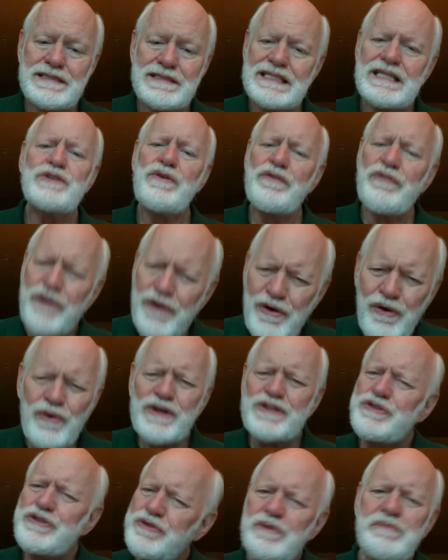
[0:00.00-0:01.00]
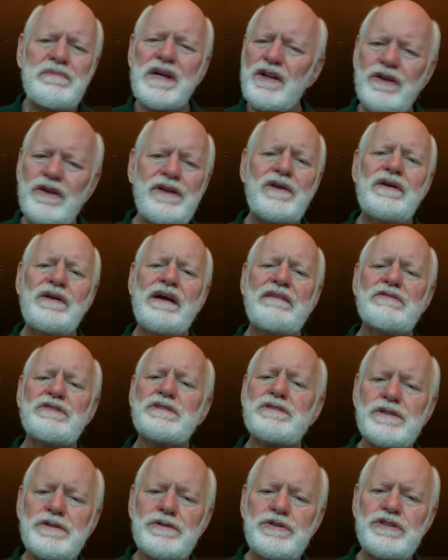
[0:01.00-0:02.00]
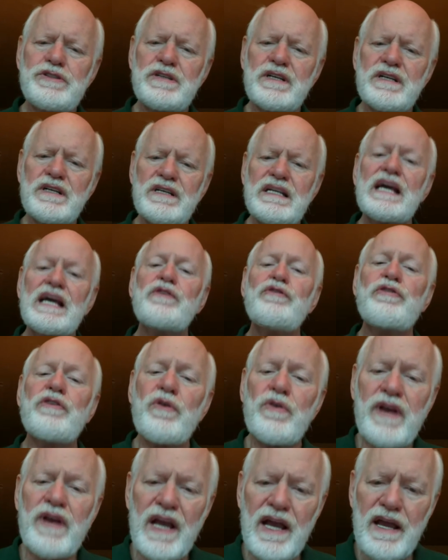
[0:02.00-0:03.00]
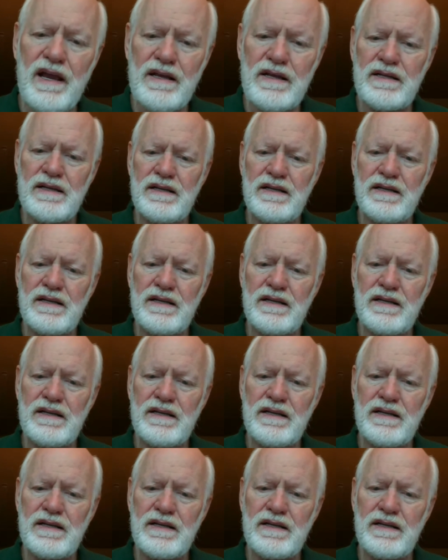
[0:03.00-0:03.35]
And you have the courage to admit you don't have a solution, and it's okay.